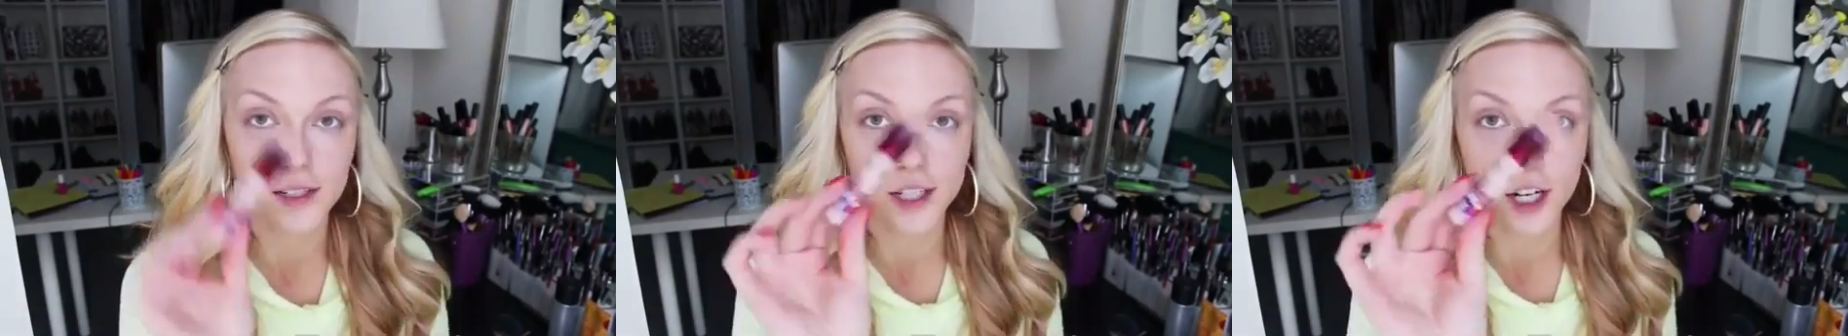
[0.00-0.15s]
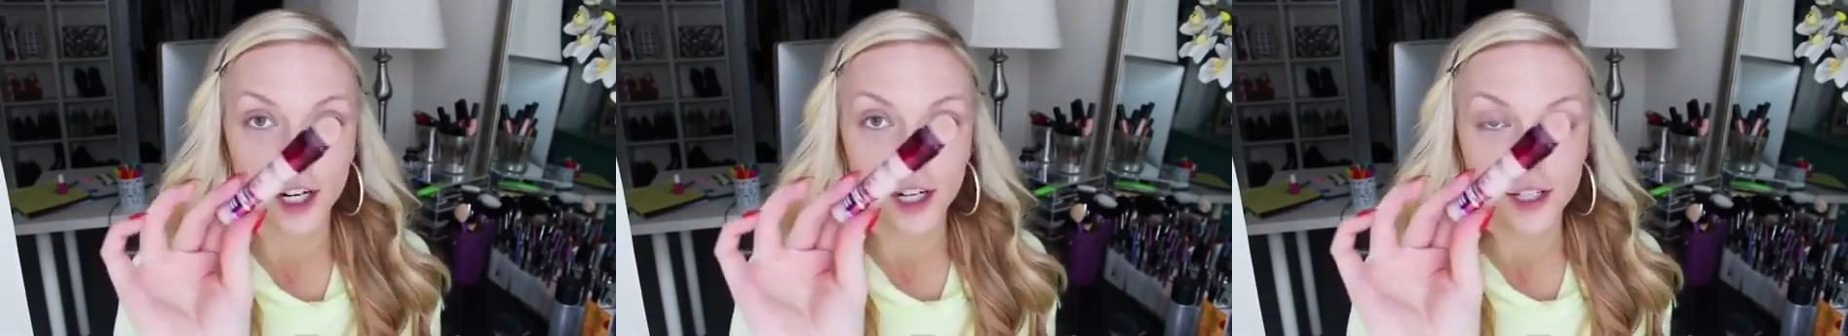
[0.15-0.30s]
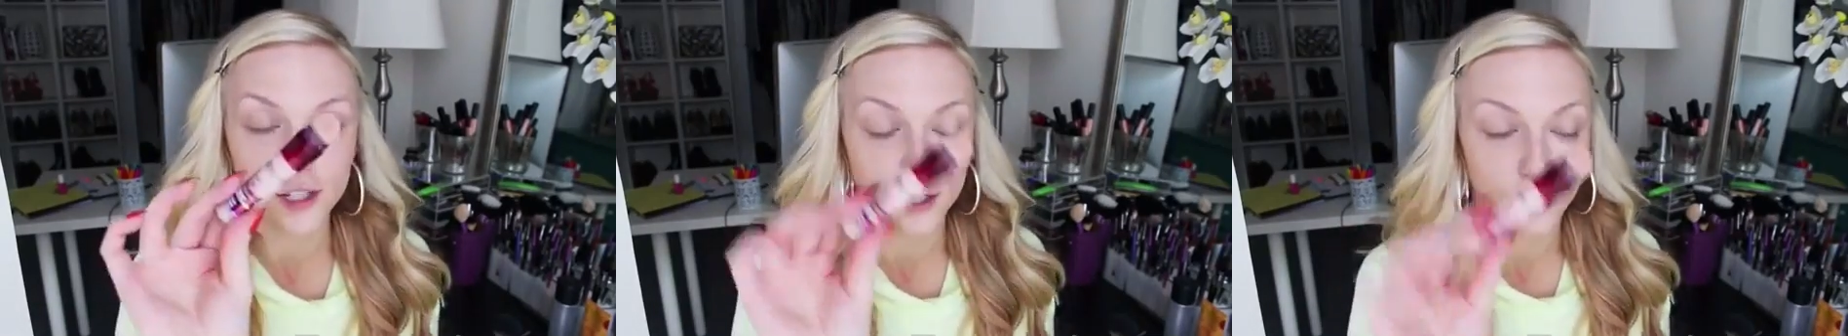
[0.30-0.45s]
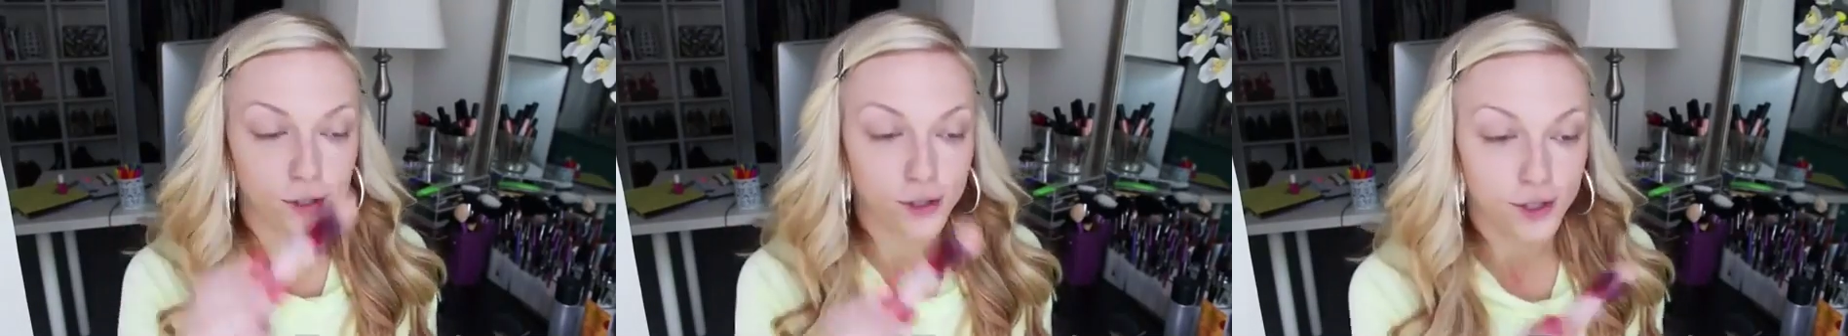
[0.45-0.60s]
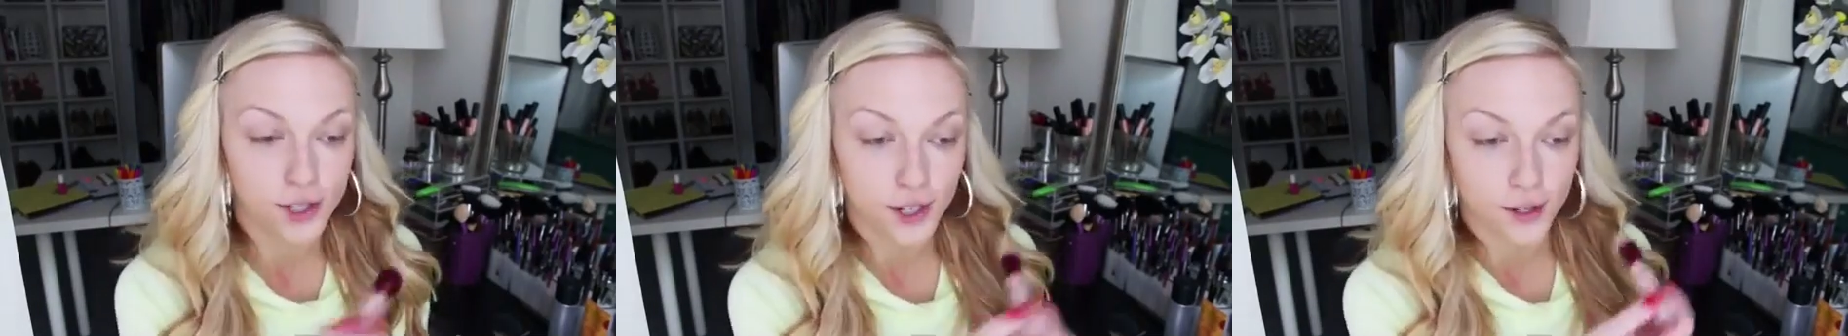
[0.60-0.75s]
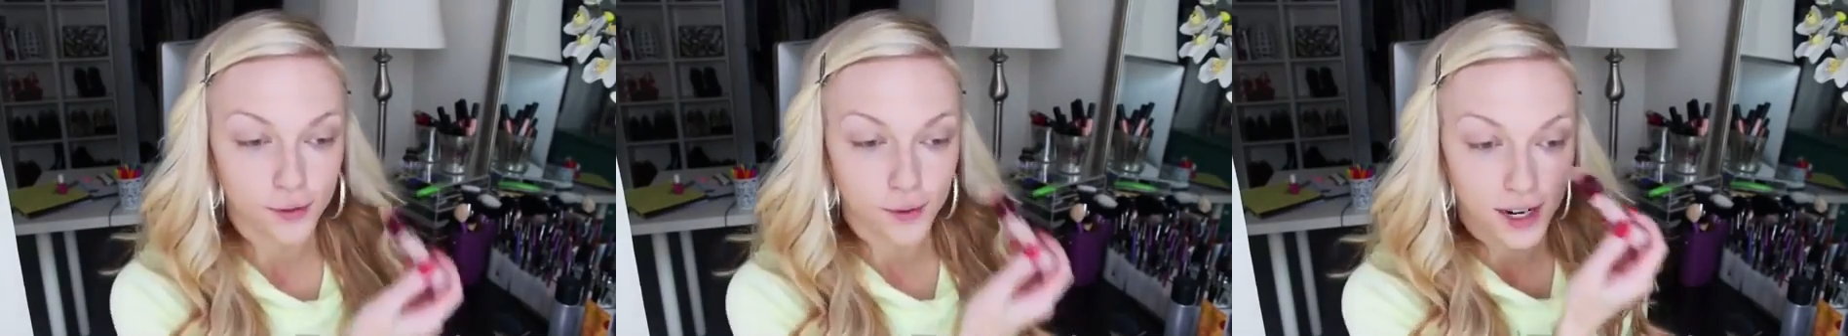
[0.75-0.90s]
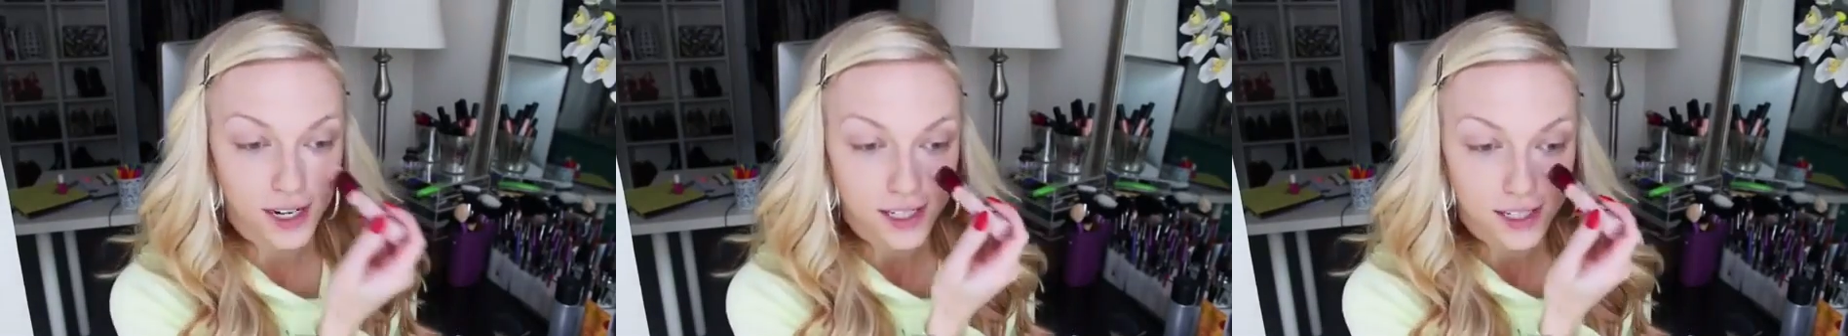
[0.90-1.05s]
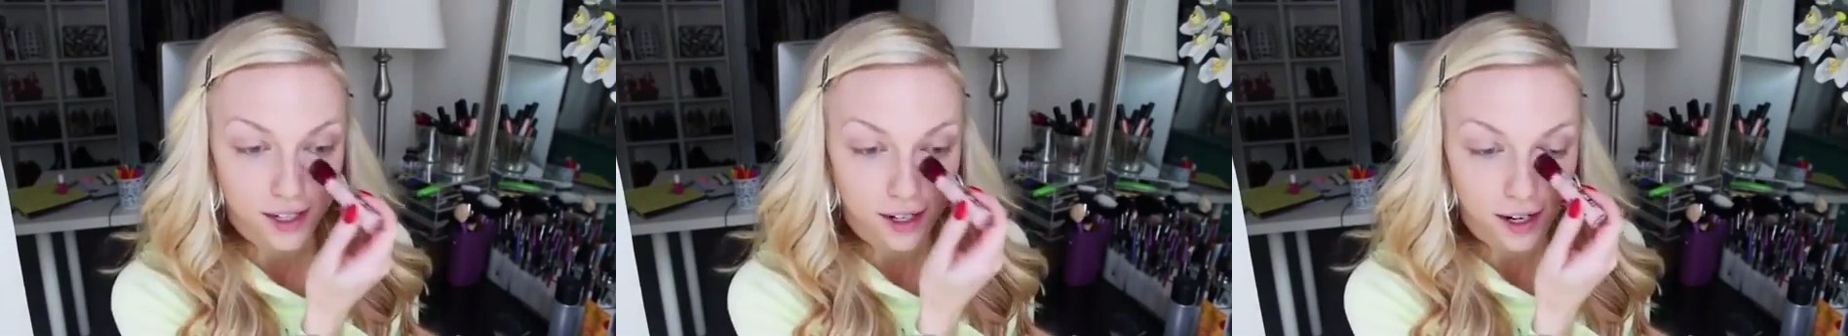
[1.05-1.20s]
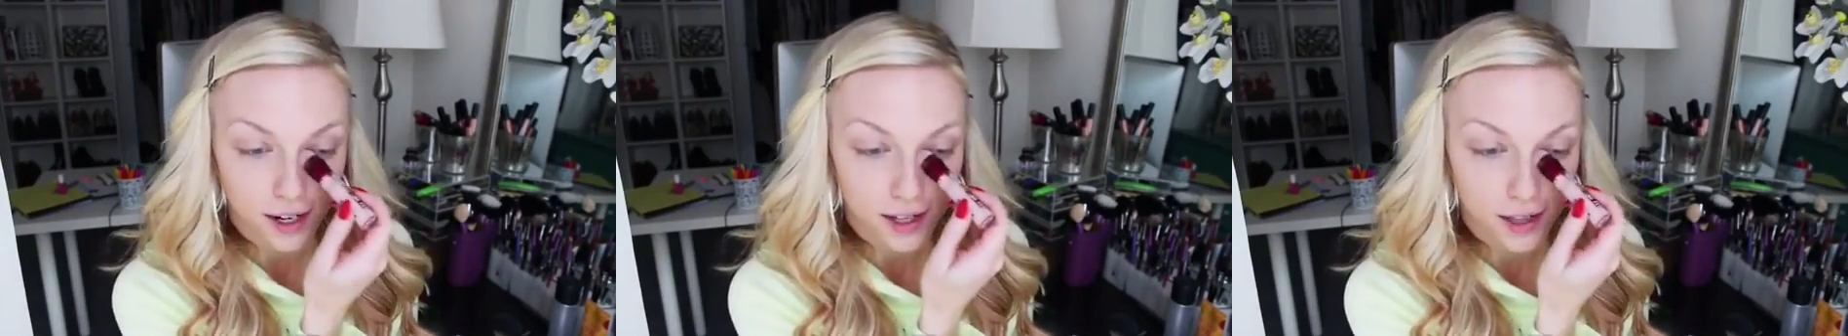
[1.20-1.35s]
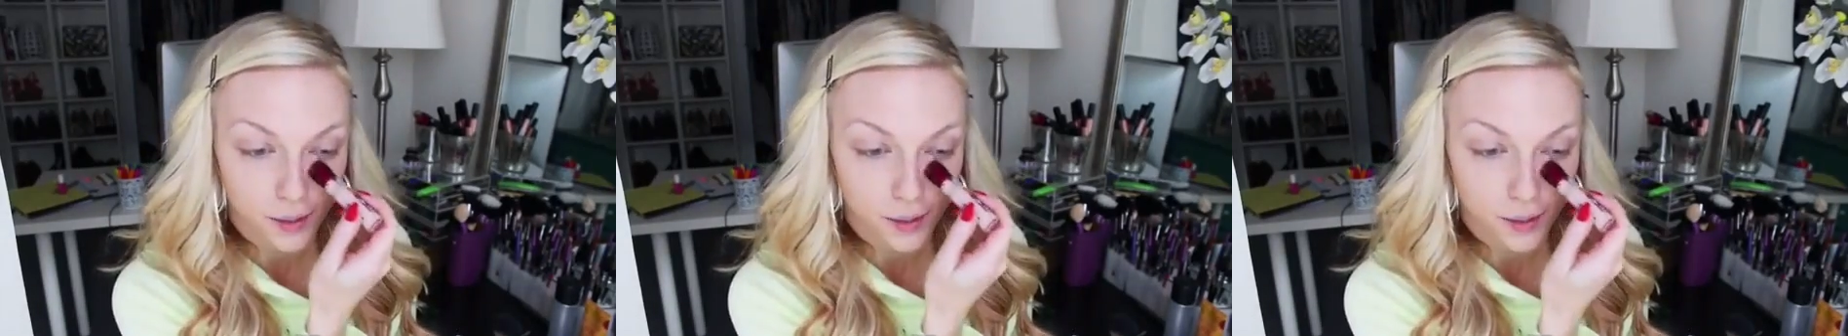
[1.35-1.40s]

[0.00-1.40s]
Dark Circles Eraser